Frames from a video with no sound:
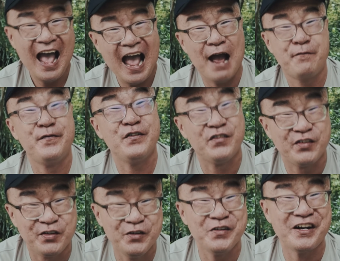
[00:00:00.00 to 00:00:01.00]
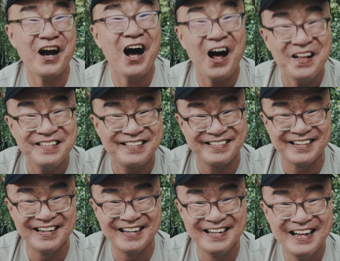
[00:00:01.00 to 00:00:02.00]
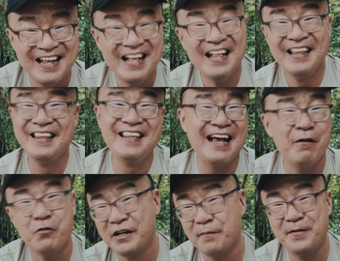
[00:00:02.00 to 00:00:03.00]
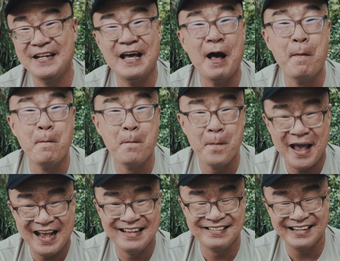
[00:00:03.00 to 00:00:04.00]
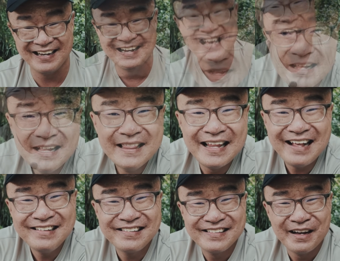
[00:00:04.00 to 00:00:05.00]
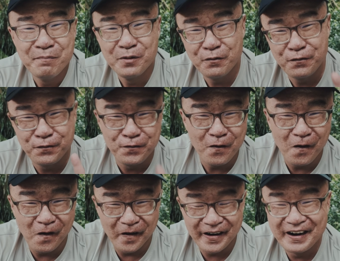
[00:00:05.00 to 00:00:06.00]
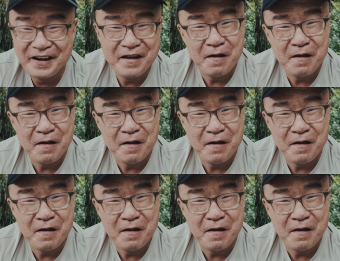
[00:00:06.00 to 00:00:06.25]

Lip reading: f2 constant, that would have been amazing. Lens number 4.